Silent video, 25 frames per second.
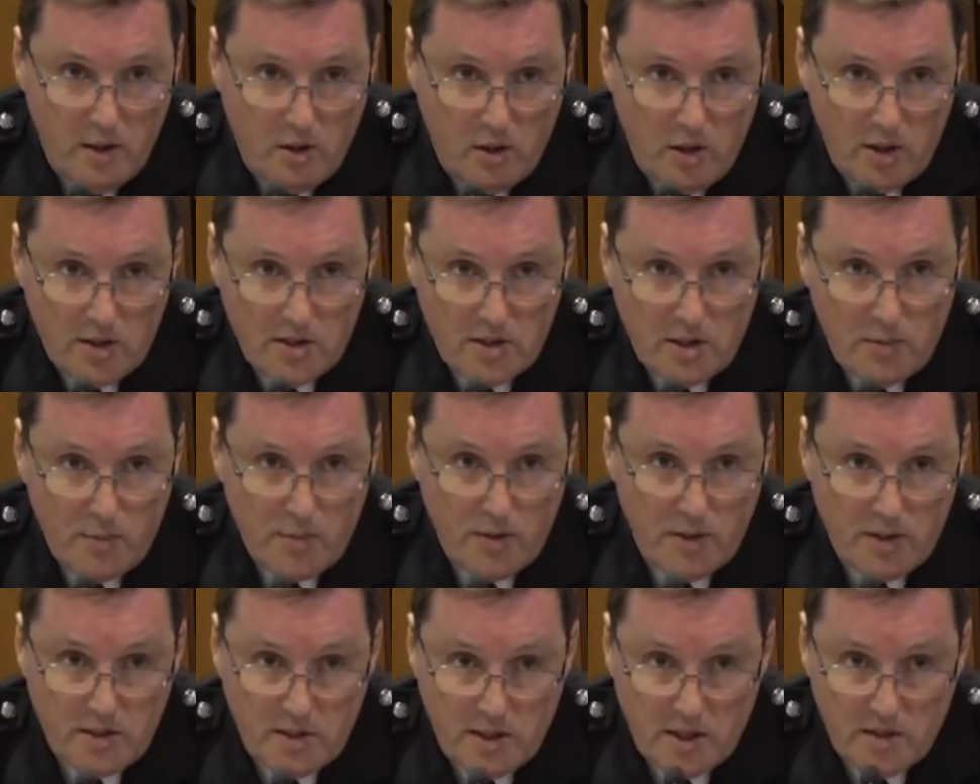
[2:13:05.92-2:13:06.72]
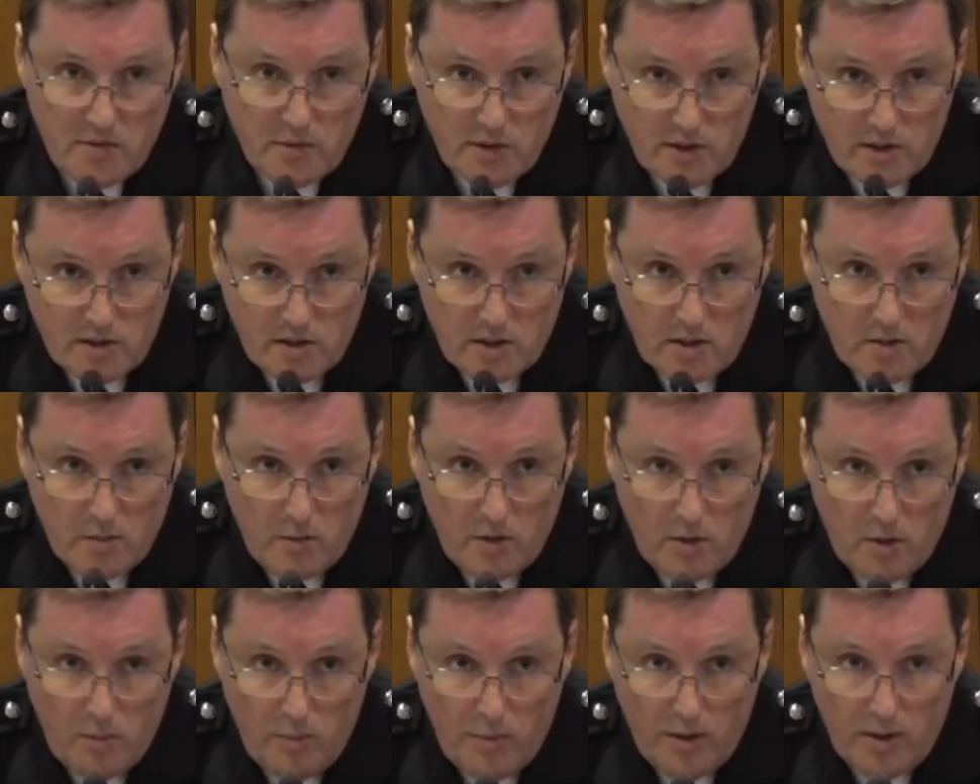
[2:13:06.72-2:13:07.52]
ICP stands for incident
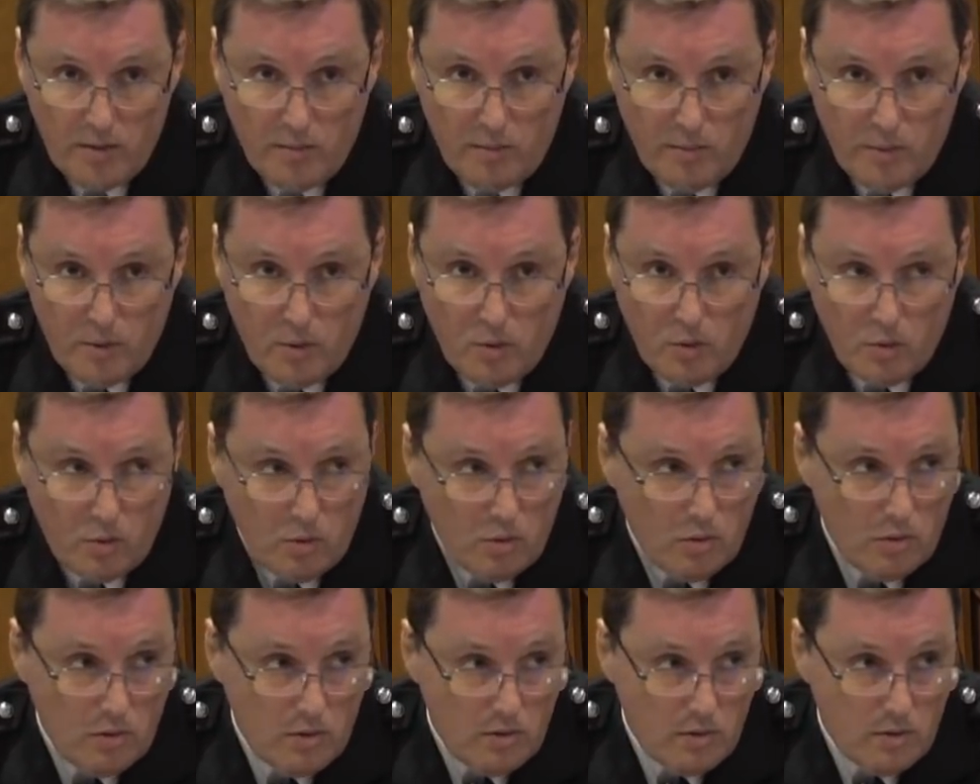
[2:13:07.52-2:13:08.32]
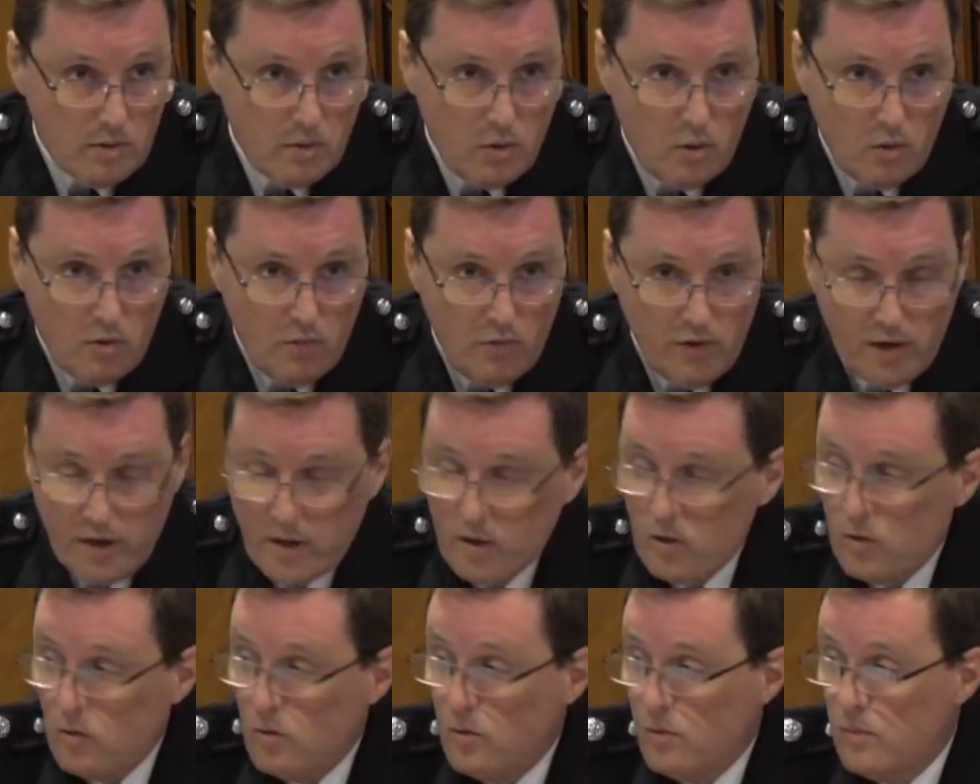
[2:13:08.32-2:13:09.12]
command pump or
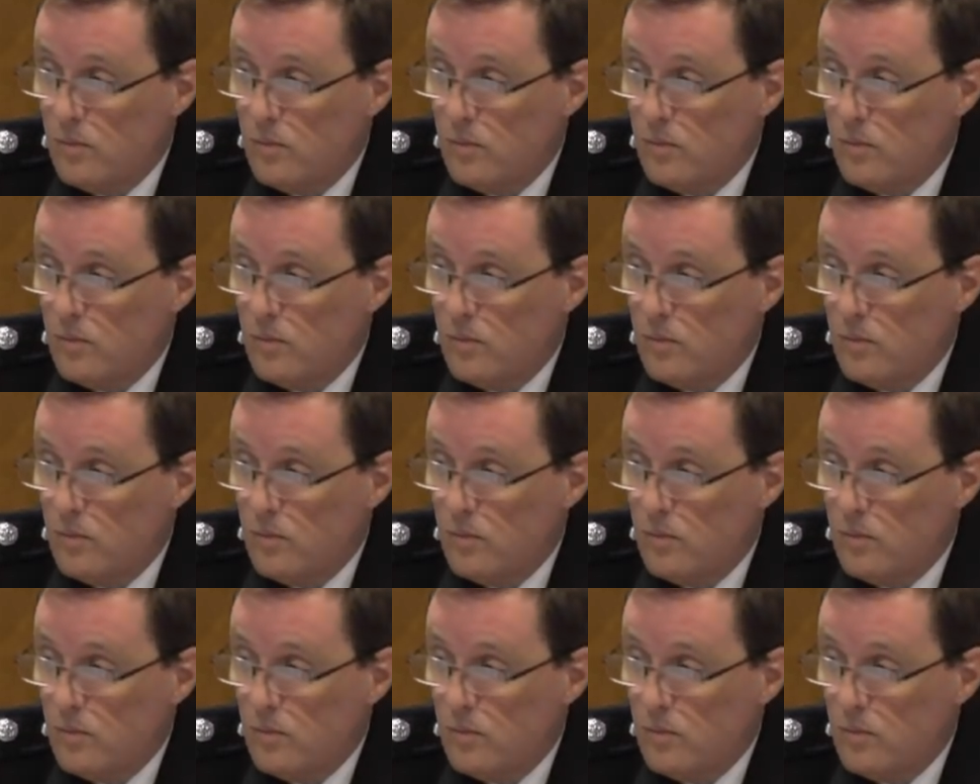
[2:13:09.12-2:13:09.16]
vehicle.